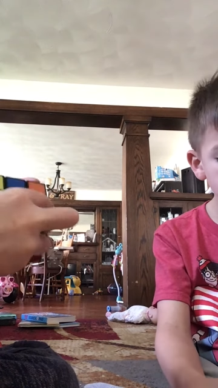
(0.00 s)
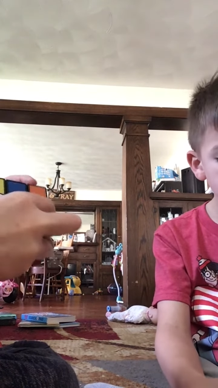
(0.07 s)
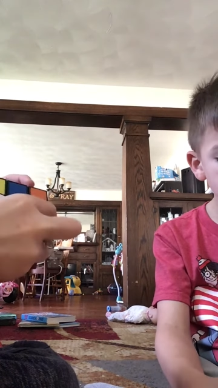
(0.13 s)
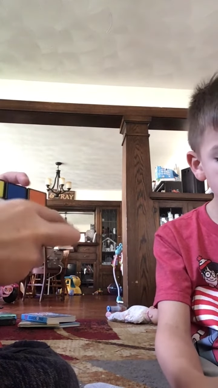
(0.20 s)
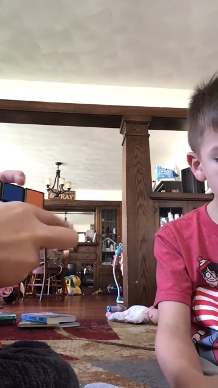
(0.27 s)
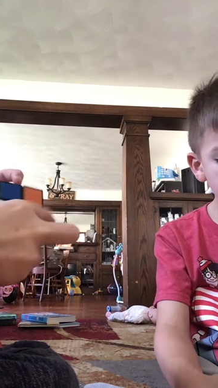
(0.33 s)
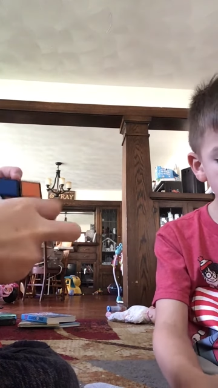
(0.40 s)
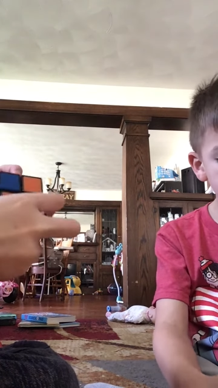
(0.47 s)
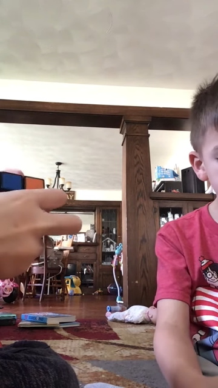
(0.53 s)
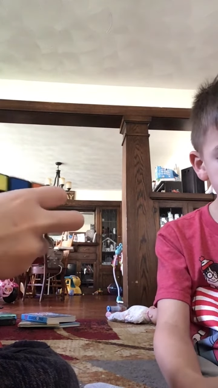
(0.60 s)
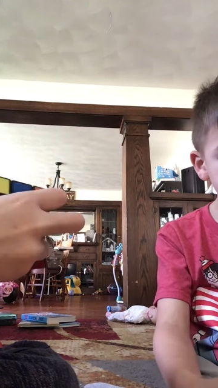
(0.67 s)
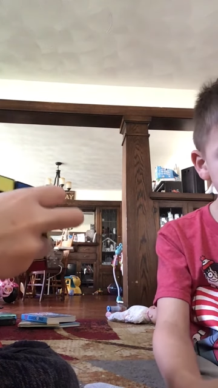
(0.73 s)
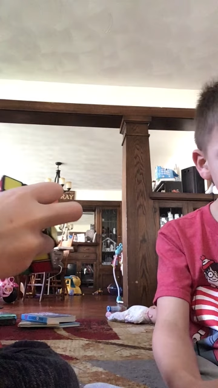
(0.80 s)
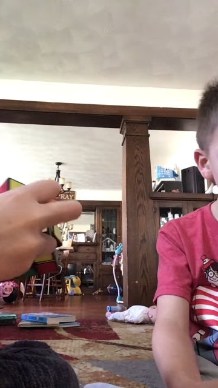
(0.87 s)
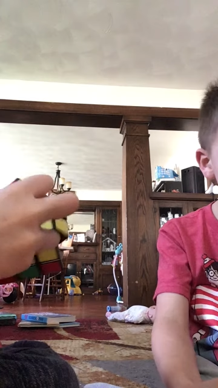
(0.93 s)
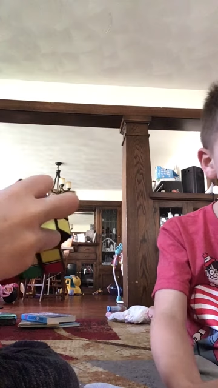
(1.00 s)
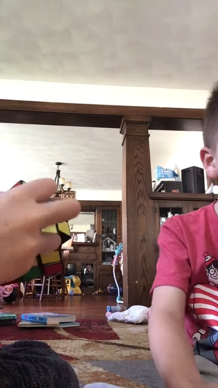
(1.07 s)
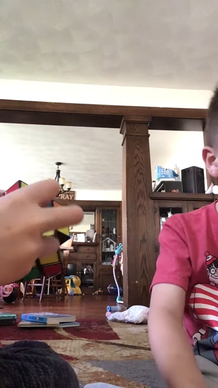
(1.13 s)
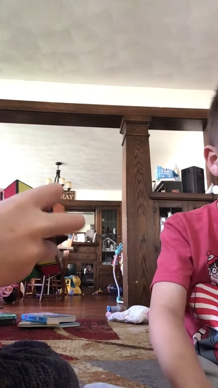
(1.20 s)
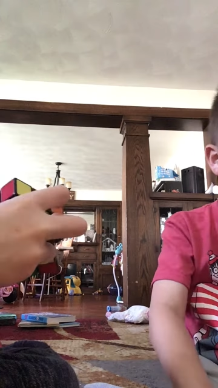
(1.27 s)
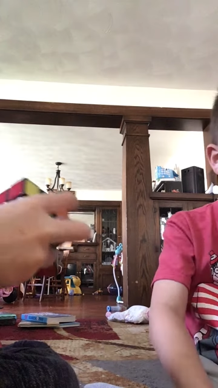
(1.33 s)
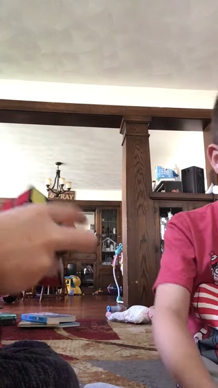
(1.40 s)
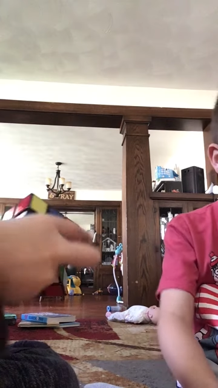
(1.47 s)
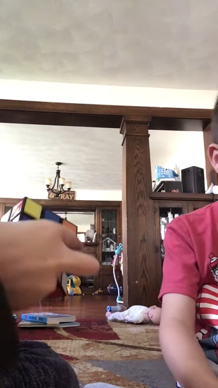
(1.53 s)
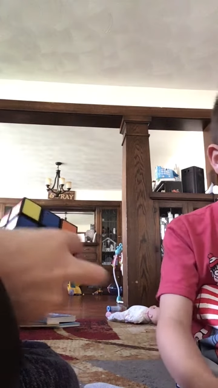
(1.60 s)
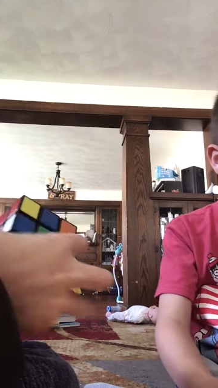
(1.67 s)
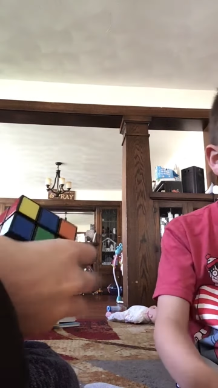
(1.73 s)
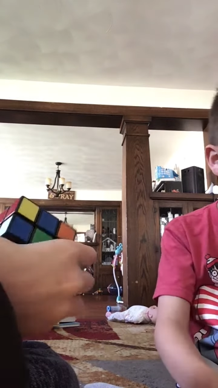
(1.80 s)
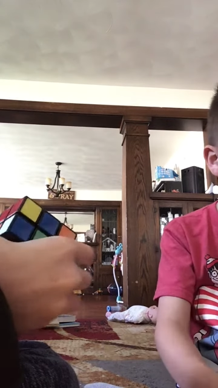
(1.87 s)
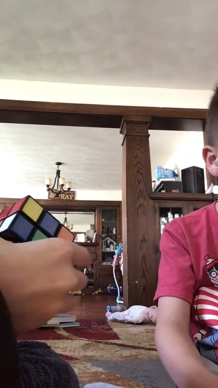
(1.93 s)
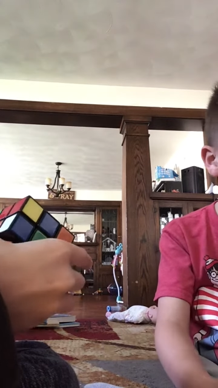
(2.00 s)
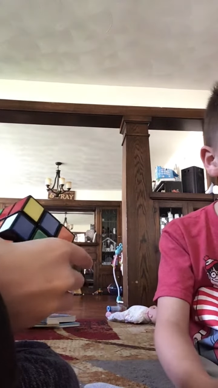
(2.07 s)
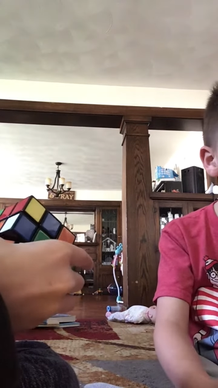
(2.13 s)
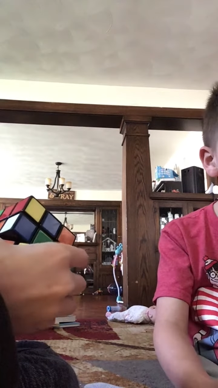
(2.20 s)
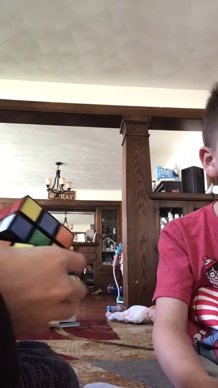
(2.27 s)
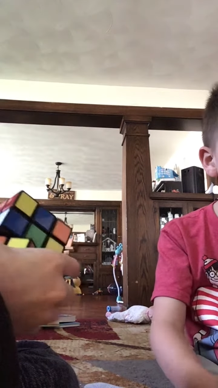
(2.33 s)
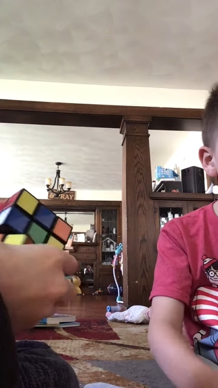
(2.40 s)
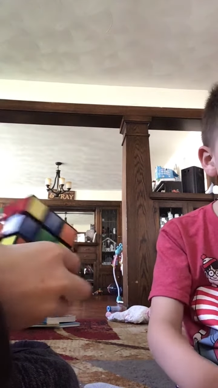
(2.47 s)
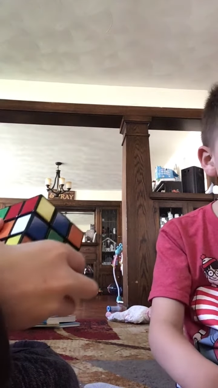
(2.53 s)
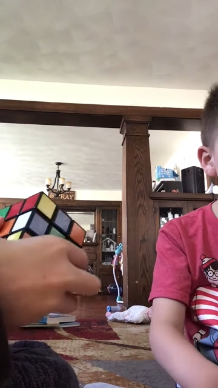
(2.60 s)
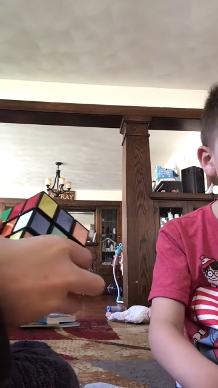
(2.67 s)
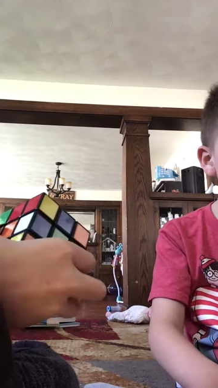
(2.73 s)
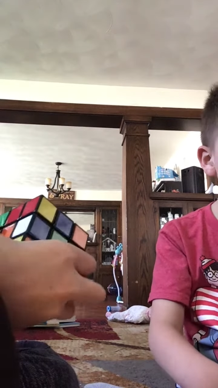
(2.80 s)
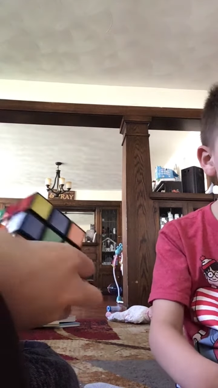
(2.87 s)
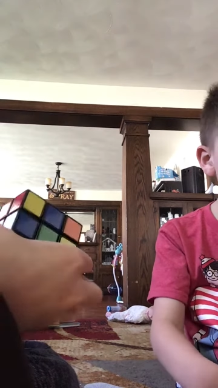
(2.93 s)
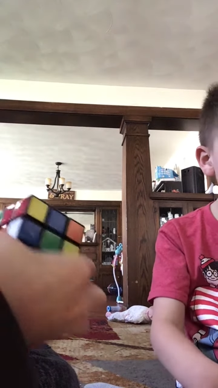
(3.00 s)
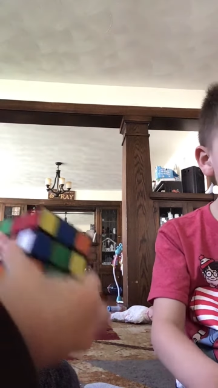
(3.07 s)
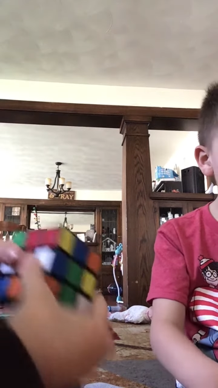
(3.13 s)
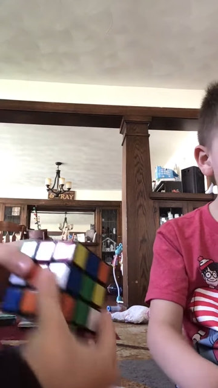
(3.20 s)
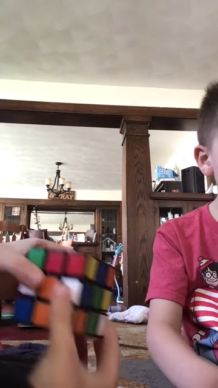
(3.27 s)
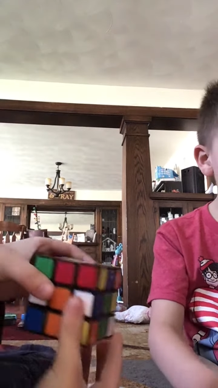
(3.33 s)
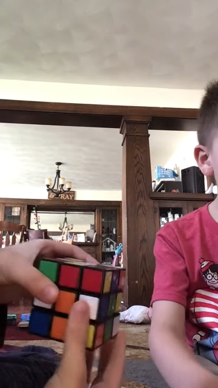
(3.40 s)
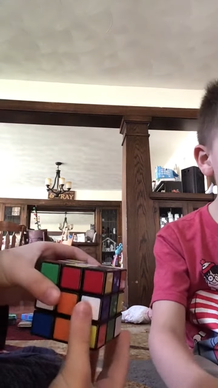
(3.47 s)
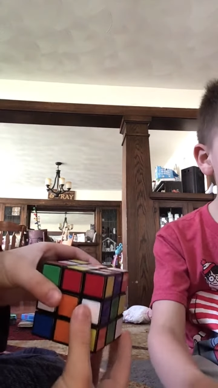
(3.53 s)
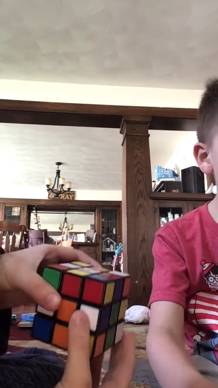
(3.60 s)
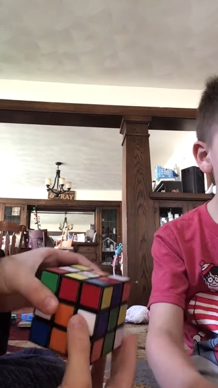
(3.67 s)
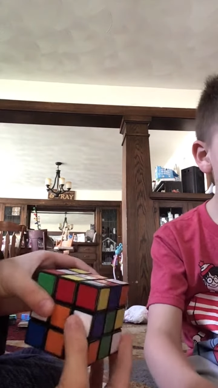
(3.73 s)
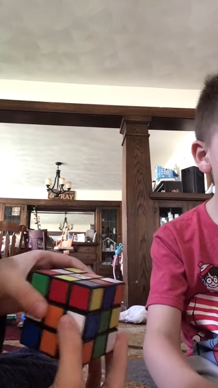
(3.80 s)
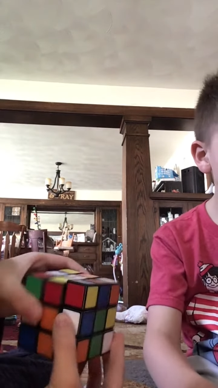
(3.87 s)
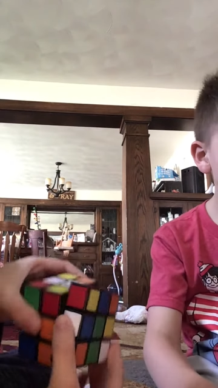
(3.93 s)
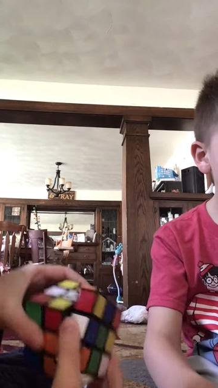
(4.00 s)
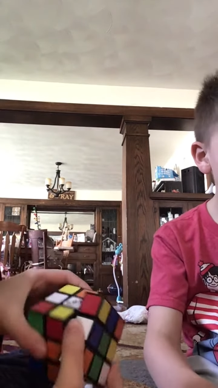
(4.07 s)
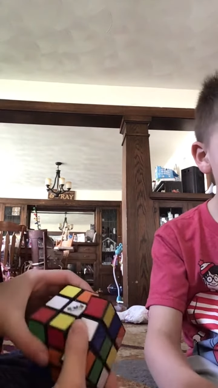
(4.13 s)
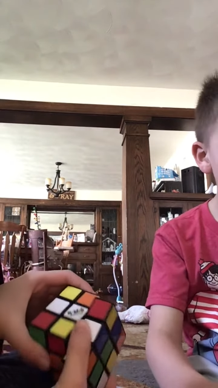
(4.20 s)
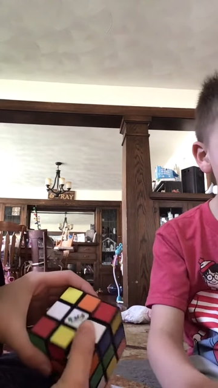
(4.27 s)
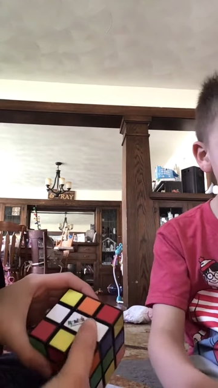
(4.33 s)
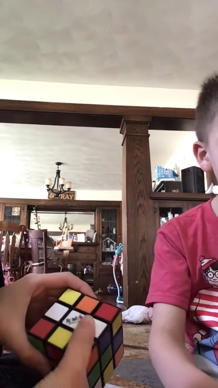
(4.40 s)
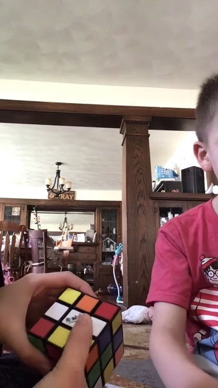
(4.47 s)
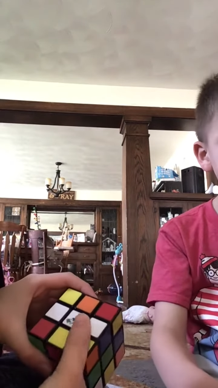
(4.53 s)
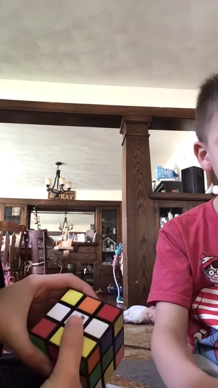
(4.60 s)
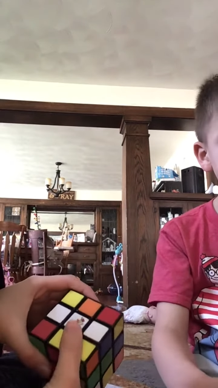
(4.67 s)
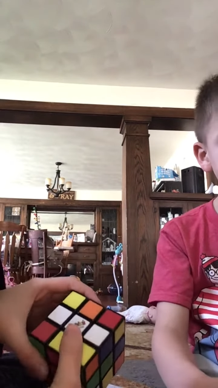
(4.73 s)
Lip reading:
Nobody's mouth can be seen.